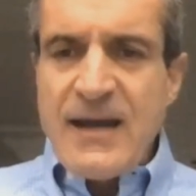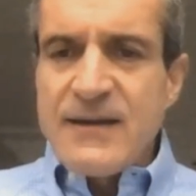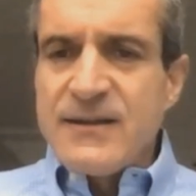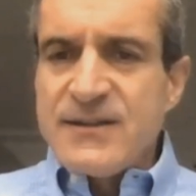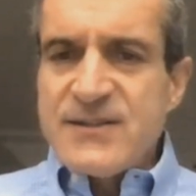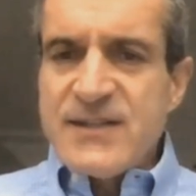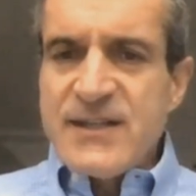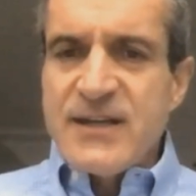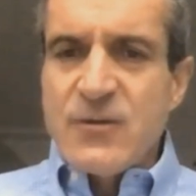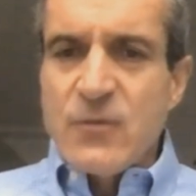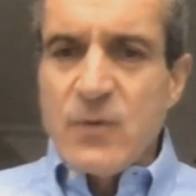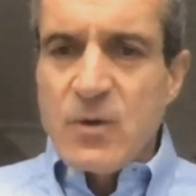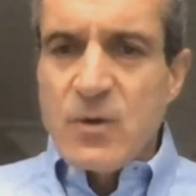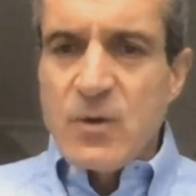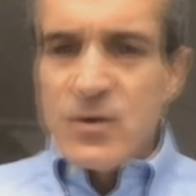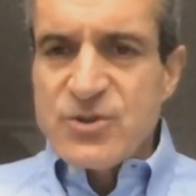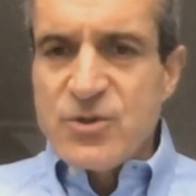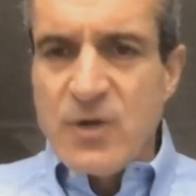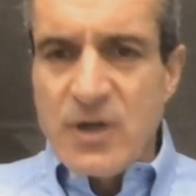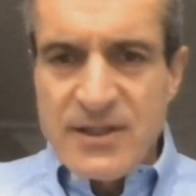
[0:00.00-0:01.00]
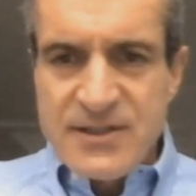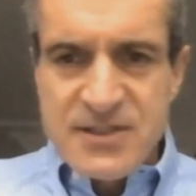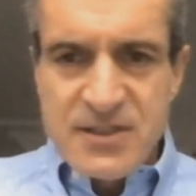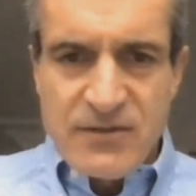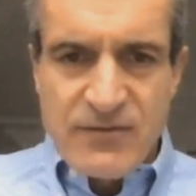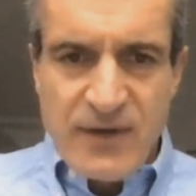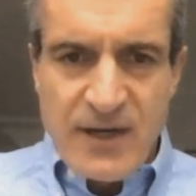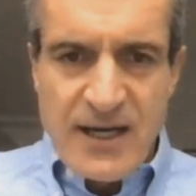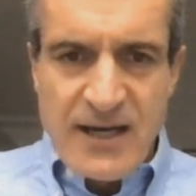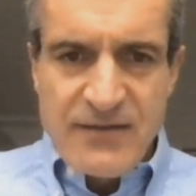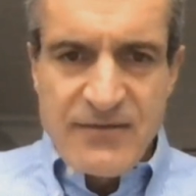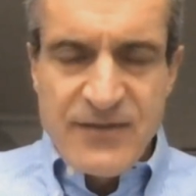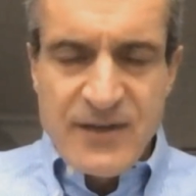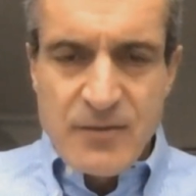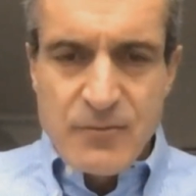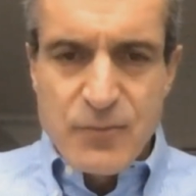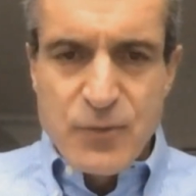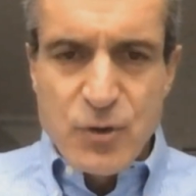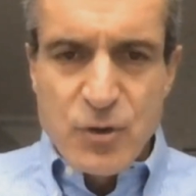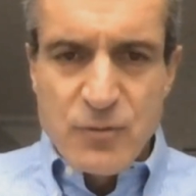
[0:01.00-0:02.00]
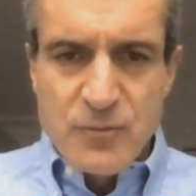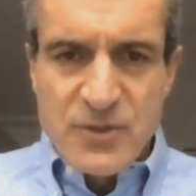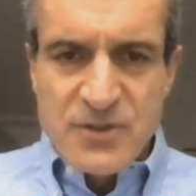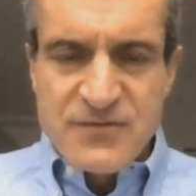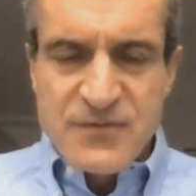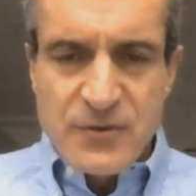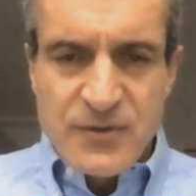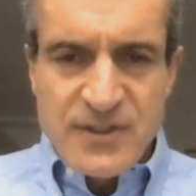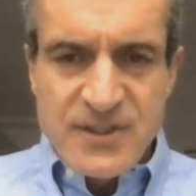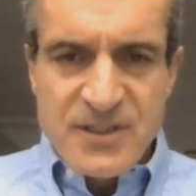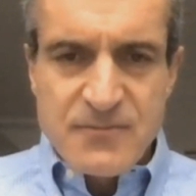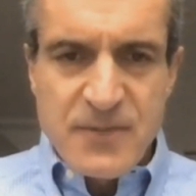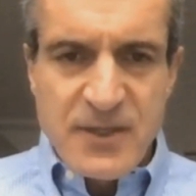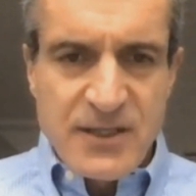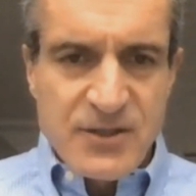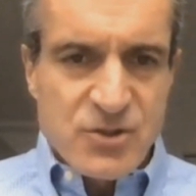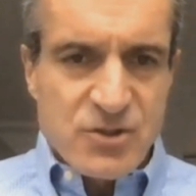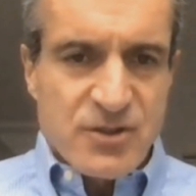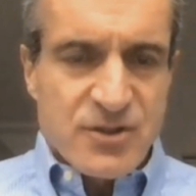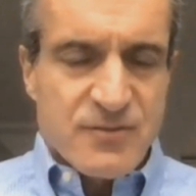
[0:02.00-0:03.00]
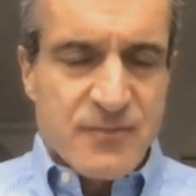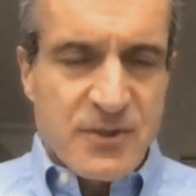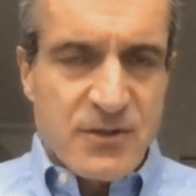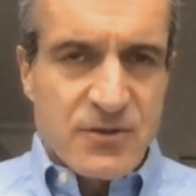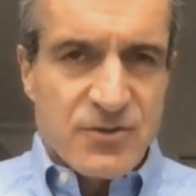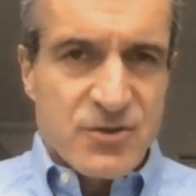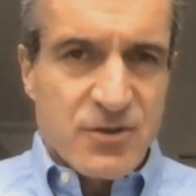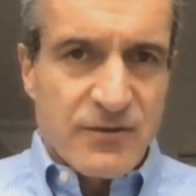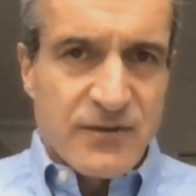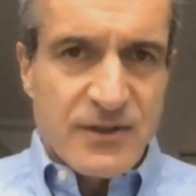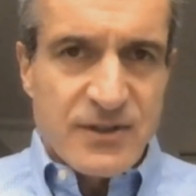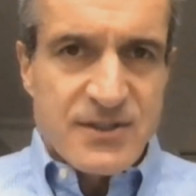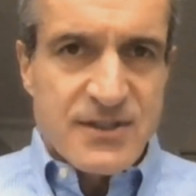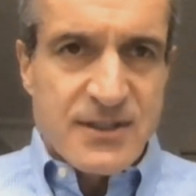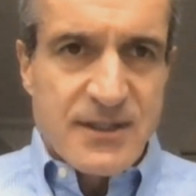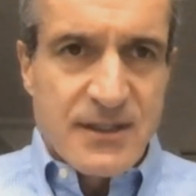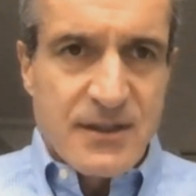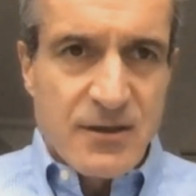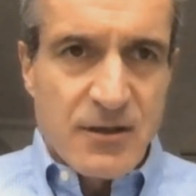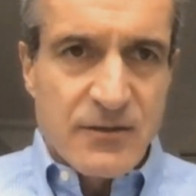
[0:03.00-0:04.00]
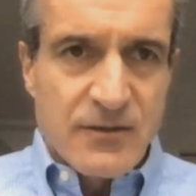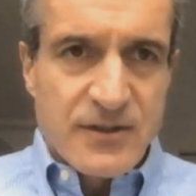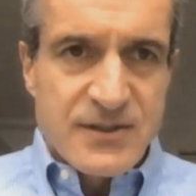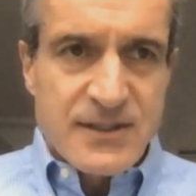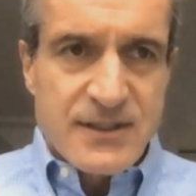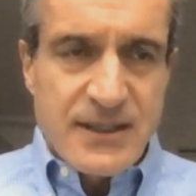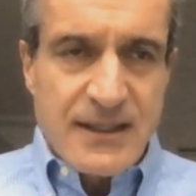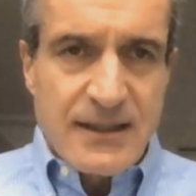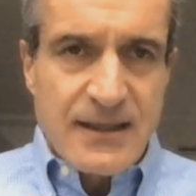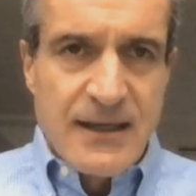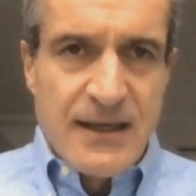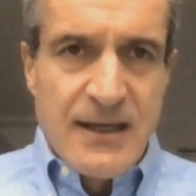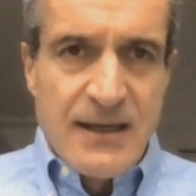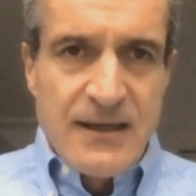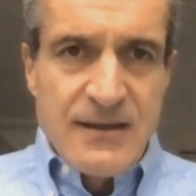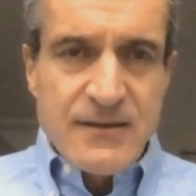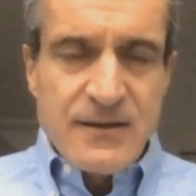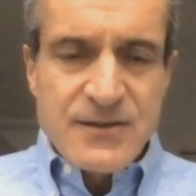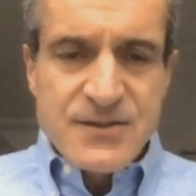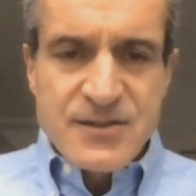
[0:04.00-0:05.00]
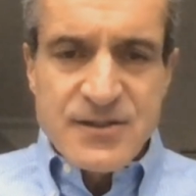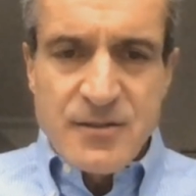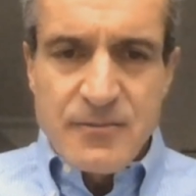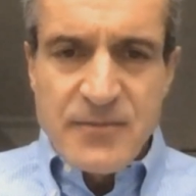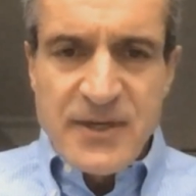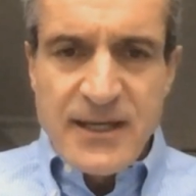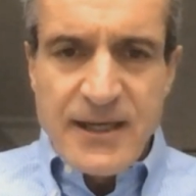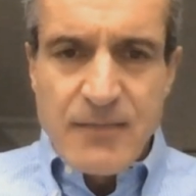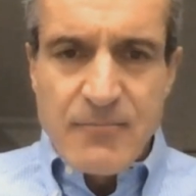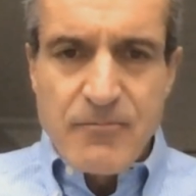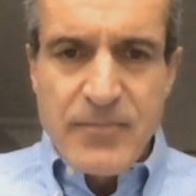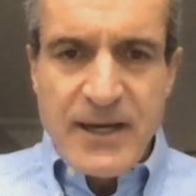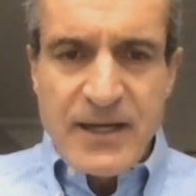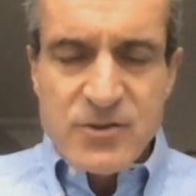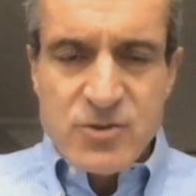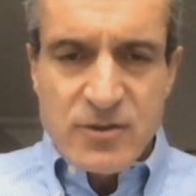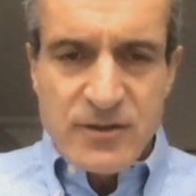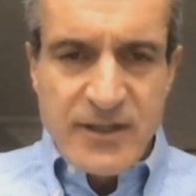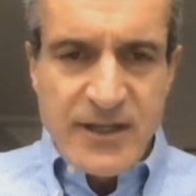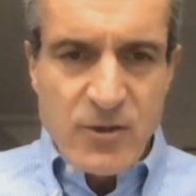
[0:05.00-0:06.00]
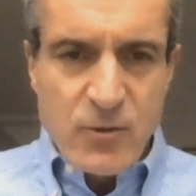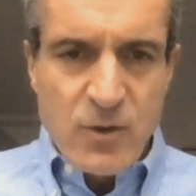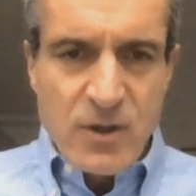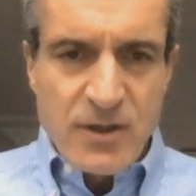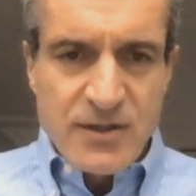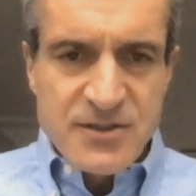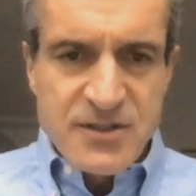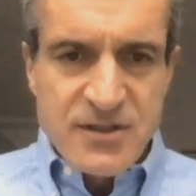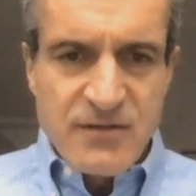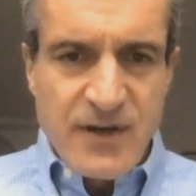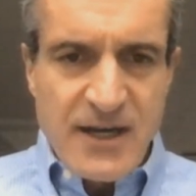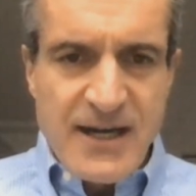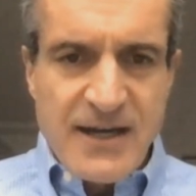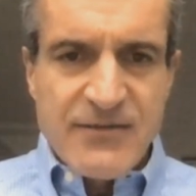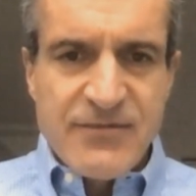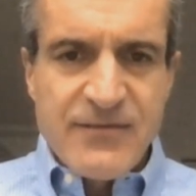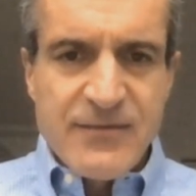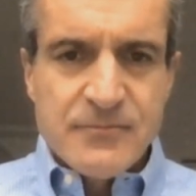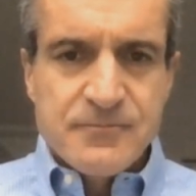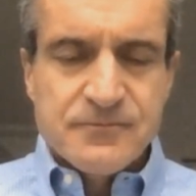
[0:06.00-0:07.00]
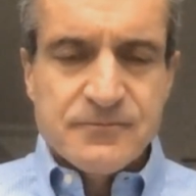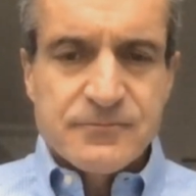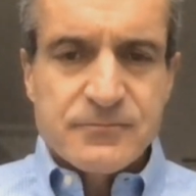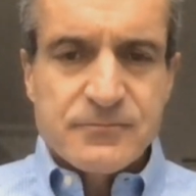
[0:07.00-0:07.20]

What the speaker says: And the second one was quality of life improvements for these patients, because obviously this is a big impact on their quality of life.